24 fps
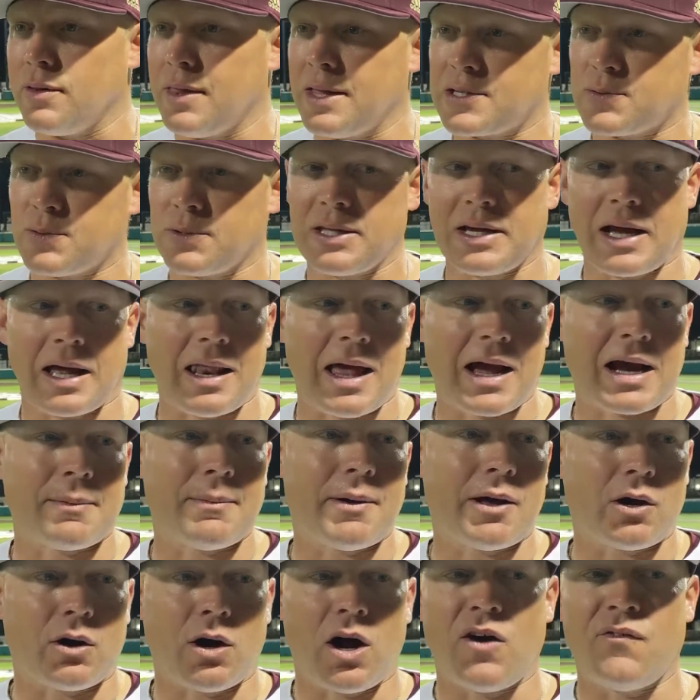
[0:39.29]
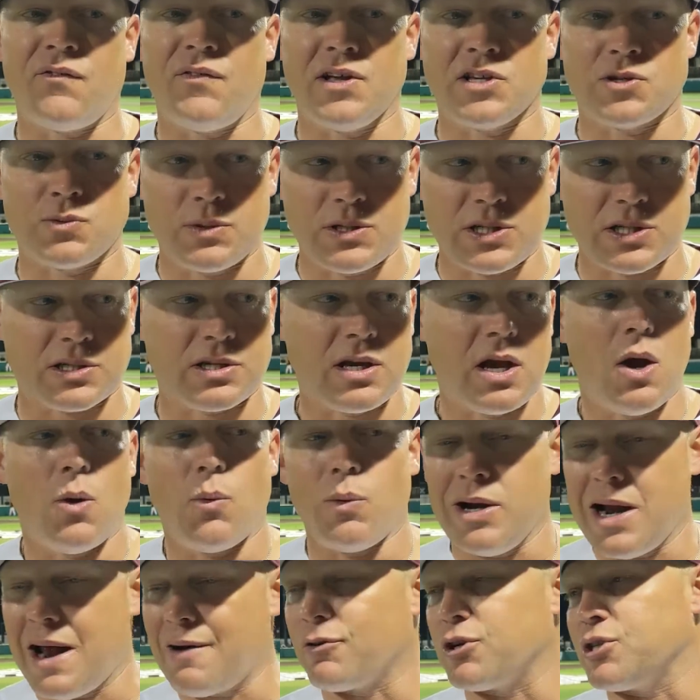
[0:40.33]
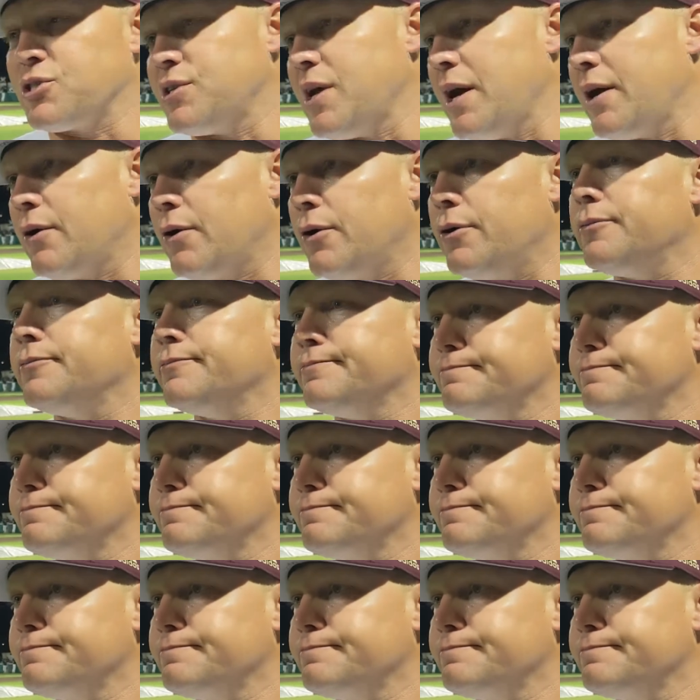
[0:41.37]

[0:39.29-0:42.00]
And that's one thing I like about our offense. We never settle.